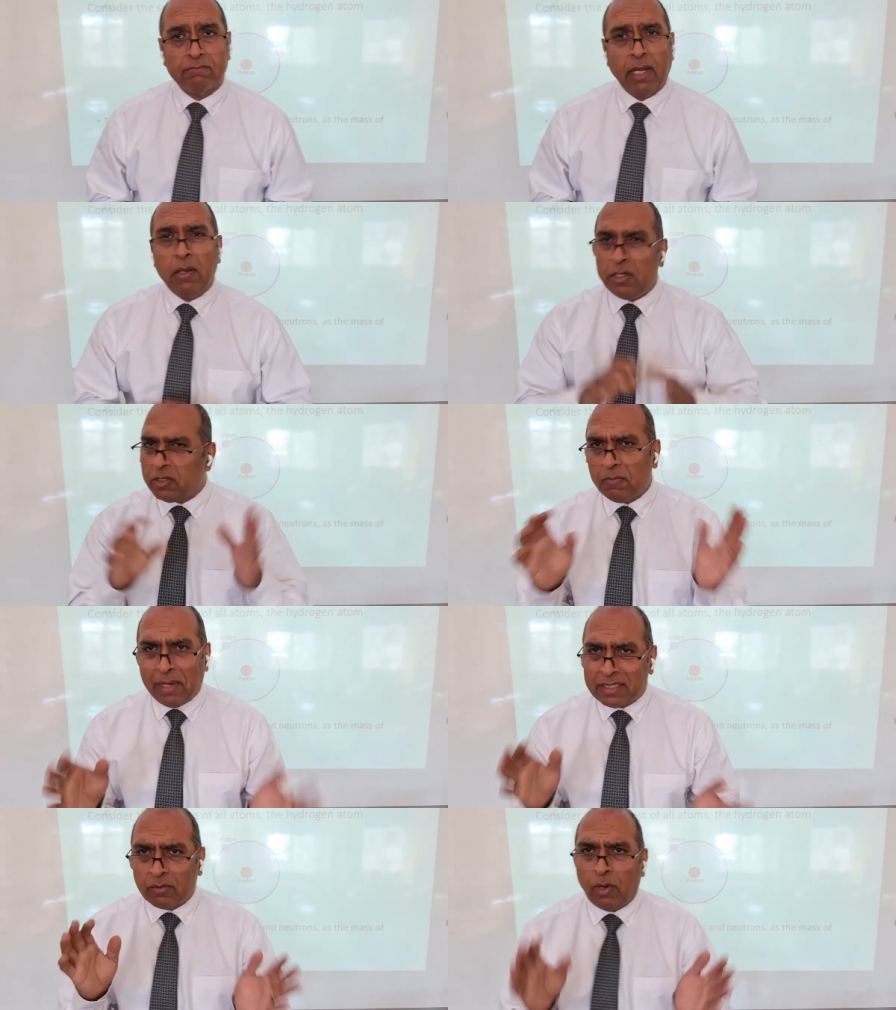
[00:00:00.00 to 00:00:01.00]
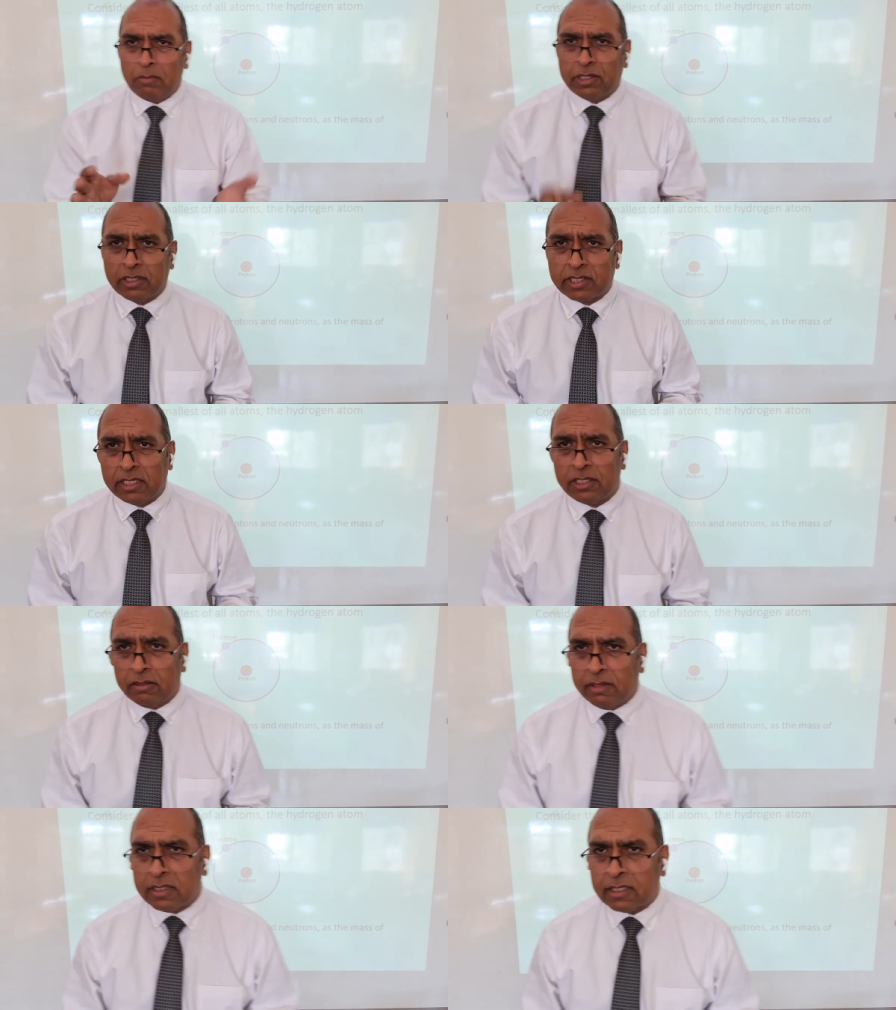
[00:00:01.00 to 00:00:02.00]
And it doesn't matter. What I'm trying to say to you
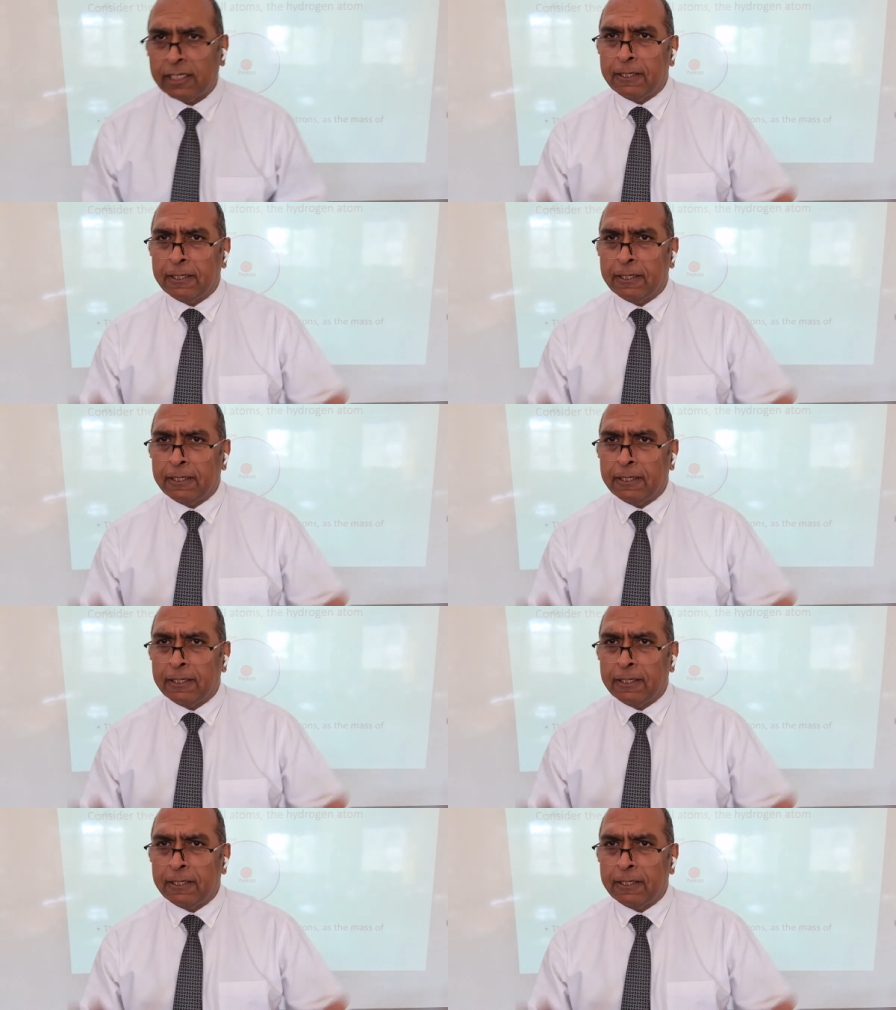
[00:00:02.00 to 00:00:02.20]
is,